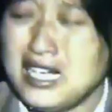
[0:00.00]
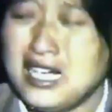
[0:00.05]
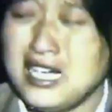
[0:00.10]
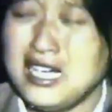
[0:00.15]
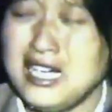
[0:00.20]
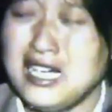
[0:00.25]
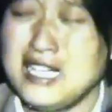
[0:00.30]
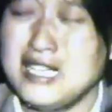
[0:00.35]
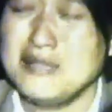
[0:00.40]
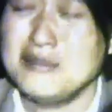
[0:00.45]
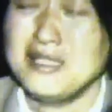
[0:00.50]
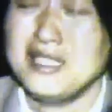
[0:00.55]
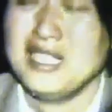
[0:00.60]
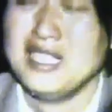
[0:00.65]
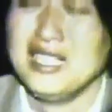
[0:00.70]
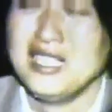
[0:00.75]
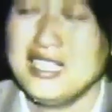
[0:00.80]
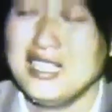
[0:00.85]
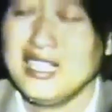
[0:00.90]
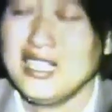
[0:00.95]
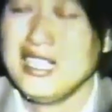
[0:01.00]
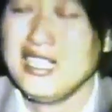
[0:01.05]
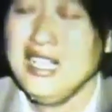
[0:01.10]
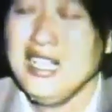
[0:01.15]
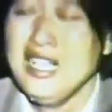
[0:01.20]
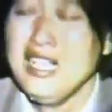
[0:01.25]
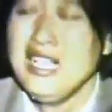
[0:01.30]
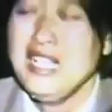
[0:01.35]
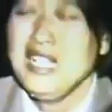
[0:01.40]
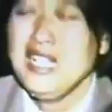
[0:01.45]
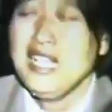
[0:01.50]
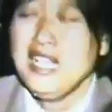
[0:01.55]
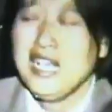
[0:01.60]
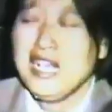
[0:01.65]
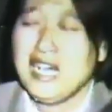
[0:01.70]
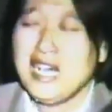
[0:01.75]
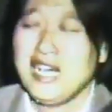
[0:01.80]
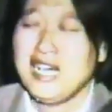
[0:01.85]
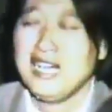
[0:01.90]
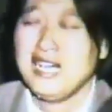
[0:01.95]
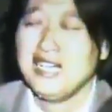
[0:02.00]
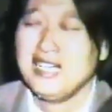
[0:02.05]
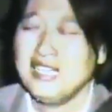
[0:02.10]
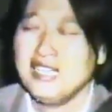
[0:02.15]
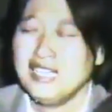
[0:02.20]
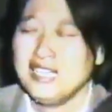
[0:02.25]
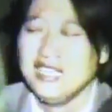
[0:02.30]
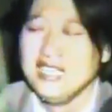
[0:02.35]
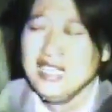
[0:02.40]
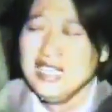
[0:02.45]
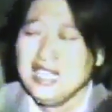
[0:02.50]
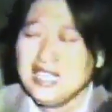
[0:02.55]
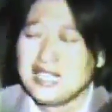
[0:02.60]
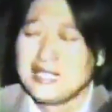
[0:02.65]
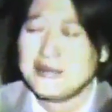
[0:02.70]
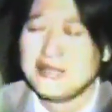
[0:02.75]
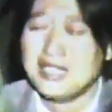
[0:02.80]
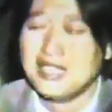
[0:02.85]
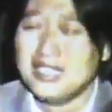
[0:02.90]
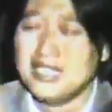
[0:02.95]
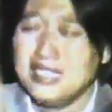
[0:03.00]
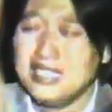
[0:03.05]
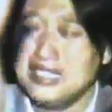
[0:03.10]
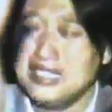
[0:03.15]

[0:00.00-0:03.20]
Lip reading: hours to pray and worship. They do this